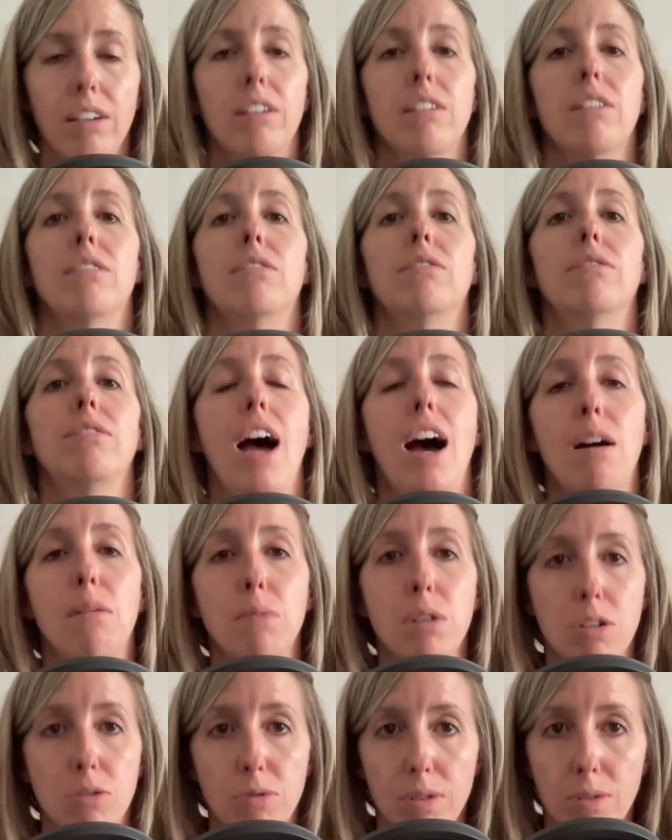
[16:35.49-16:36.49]
of how
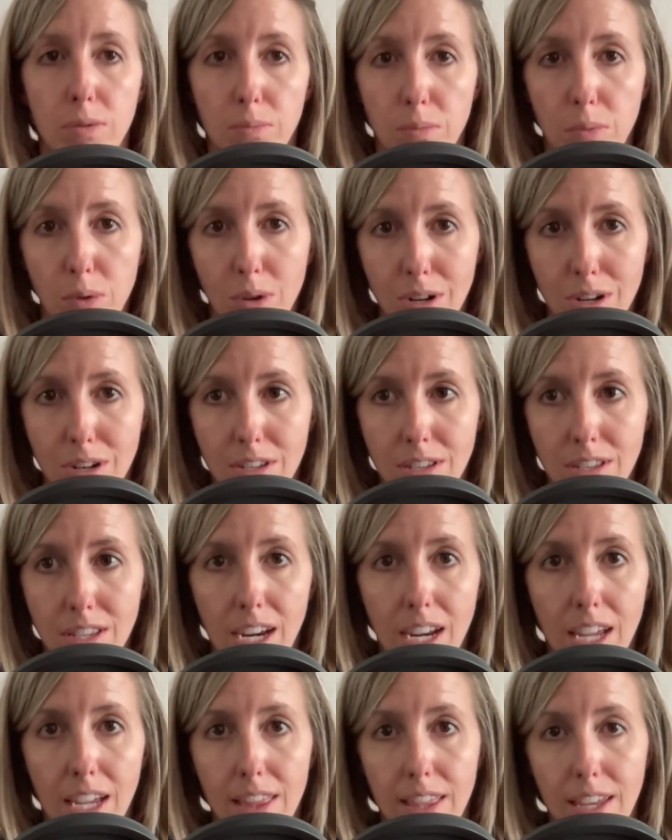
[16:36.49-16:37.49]
much more
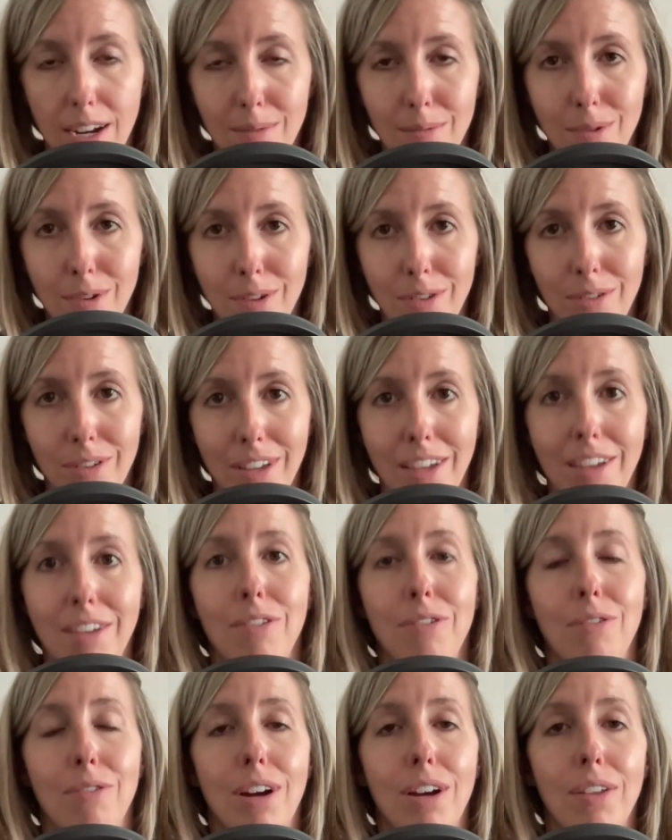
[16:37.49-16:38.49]
sitting that I'm doing
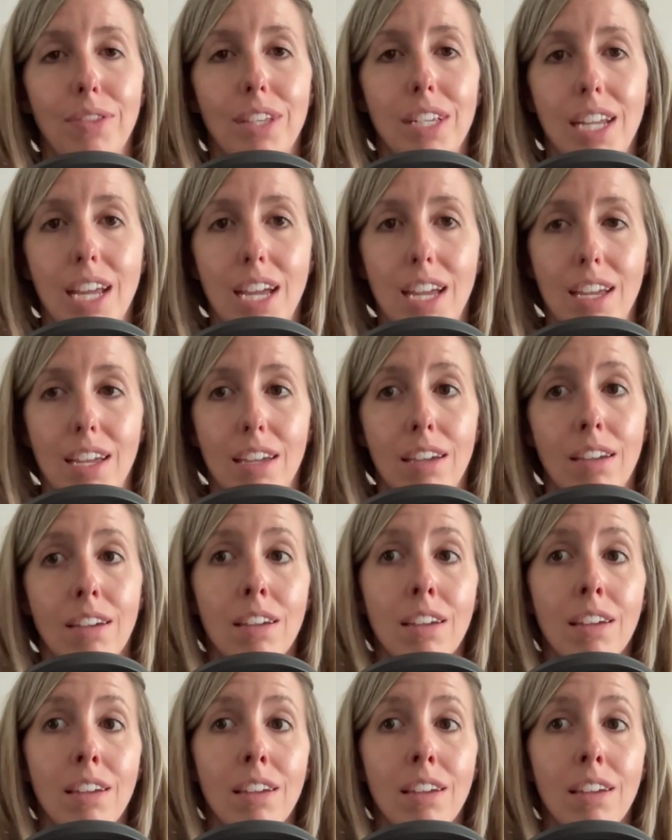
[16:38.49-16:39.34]
throughout the day